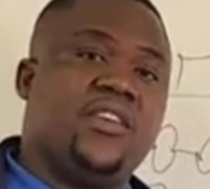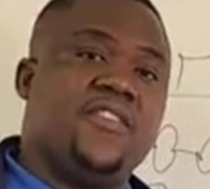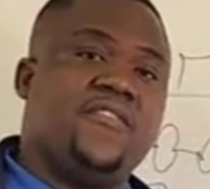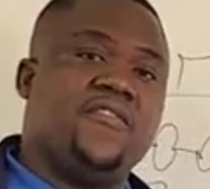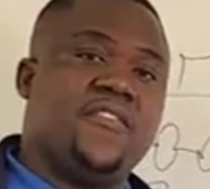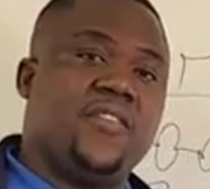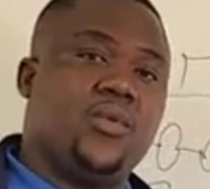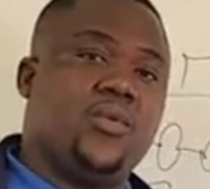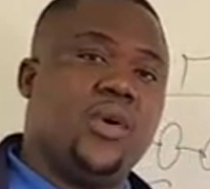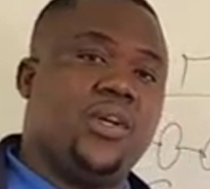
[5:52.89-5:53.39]
the
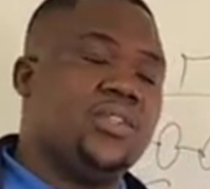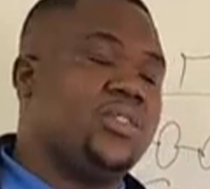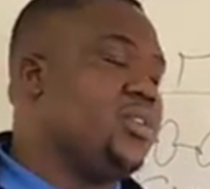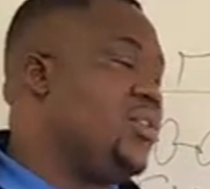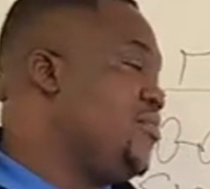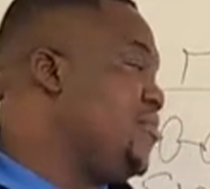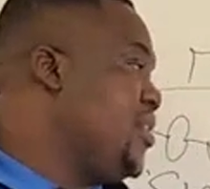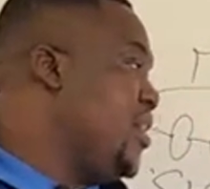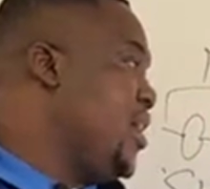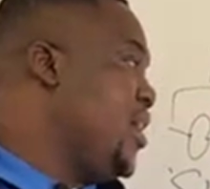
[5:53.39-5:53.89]
frequency
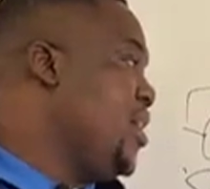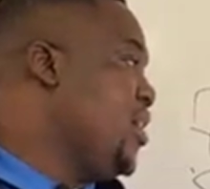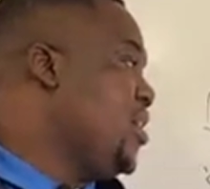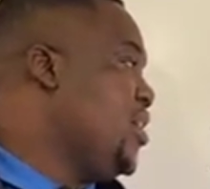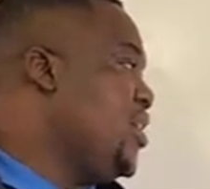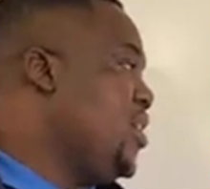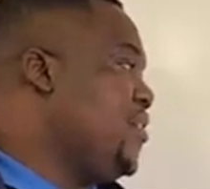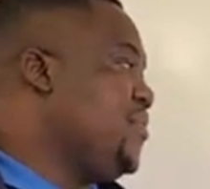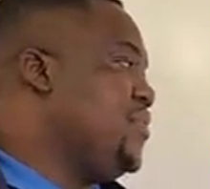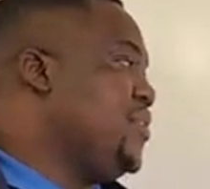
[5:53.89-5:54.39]
of
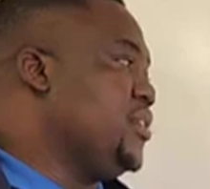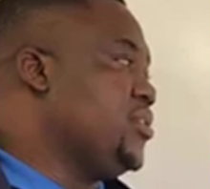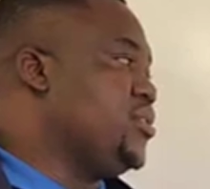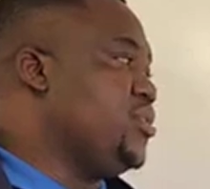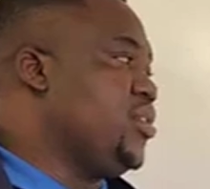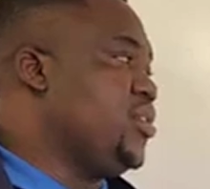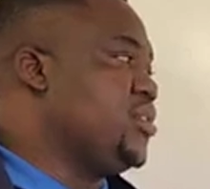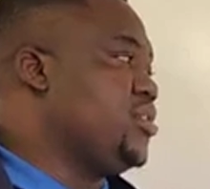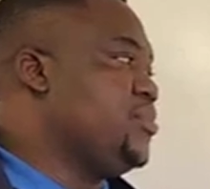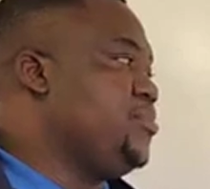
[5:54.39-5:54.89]
the
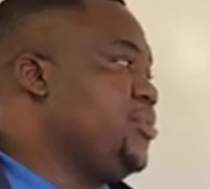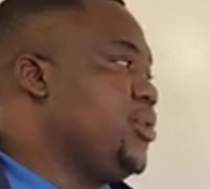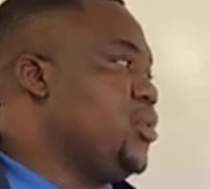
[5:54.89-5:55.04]
source